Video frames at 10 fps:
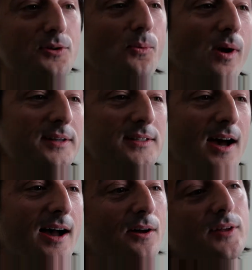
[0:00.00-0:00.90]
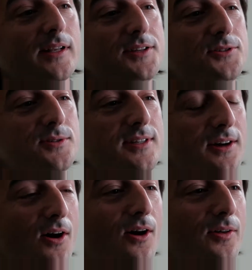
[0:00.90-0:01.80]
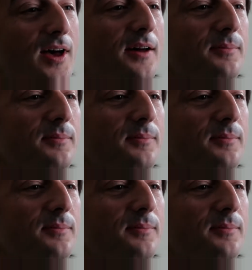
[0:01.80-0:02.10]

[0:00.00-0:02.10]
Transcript: you one tile that lets you see all that